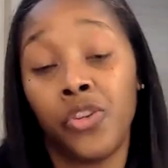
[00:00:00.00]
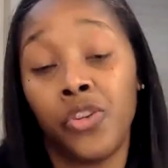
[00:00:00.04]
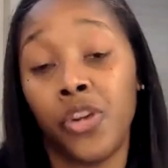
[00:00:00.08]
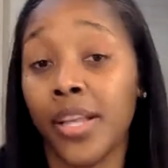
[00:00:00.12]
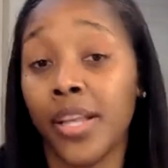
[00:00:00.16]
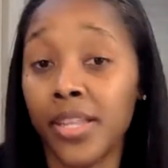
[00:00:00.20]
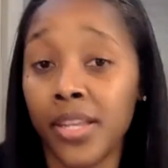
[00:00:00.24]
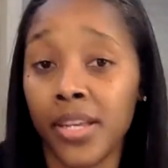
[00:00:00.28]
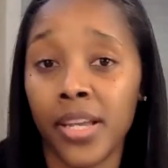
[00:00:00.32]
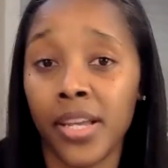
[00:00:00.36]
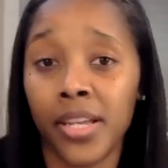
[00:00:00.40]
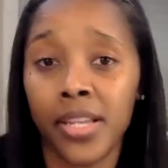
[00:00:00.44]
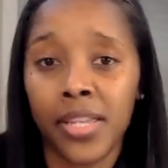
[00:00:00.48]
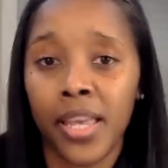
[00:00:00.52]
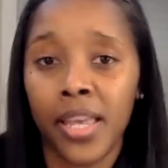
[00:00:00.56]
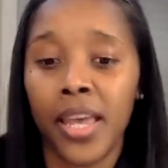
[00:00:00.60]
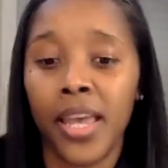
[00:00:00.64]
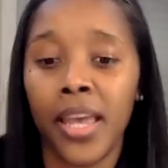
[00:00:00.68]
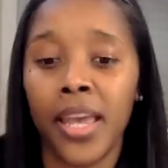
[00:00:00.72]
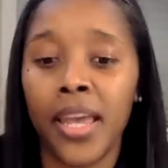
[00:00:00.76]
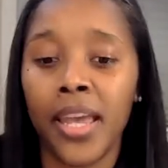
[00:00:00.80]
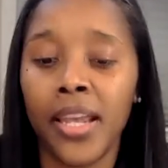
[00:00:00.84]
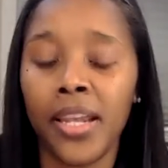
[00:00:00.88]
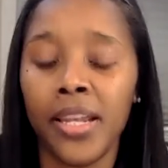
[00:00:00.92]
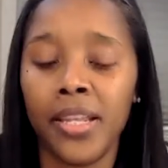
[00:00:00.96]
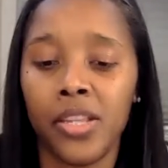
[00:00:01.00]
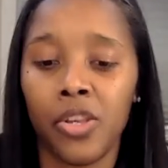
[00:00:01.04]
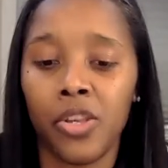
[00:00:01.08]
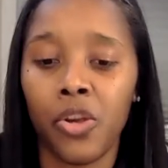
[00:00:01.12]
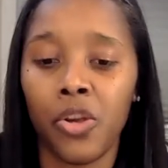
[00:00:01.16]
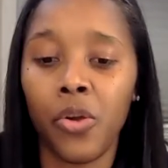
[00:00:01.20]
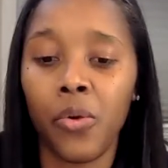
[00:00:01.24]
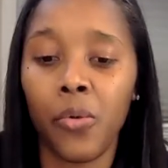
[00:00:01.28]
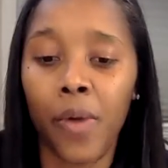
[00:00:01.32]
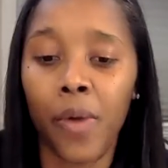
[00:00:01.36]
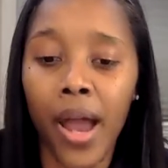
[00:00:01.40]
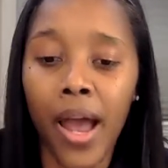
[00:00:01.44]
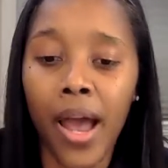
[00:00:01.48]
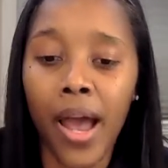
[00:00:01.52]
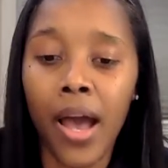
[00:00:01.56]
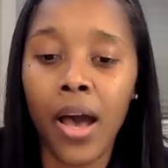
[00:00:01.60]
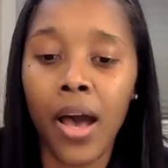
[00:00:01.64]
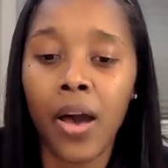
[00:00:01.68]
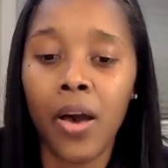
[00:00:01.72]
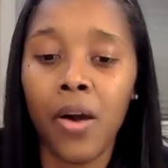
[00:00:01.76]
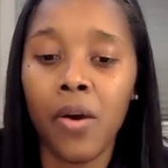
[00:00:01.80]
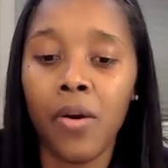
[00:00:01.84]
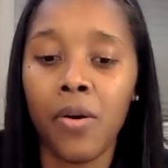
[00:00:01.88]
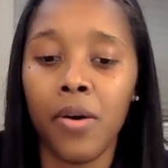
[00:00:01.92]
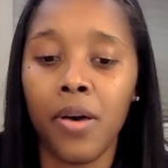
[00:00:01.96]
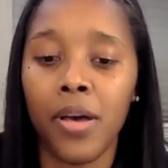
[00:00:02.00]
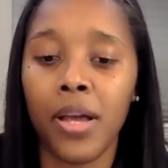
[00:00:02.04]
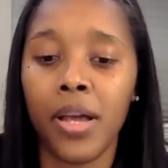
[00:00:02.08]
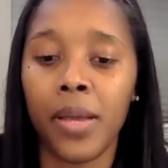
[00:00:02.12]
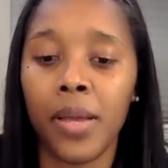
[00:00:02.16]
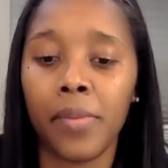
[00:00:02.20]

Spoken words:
try to contain, to corral.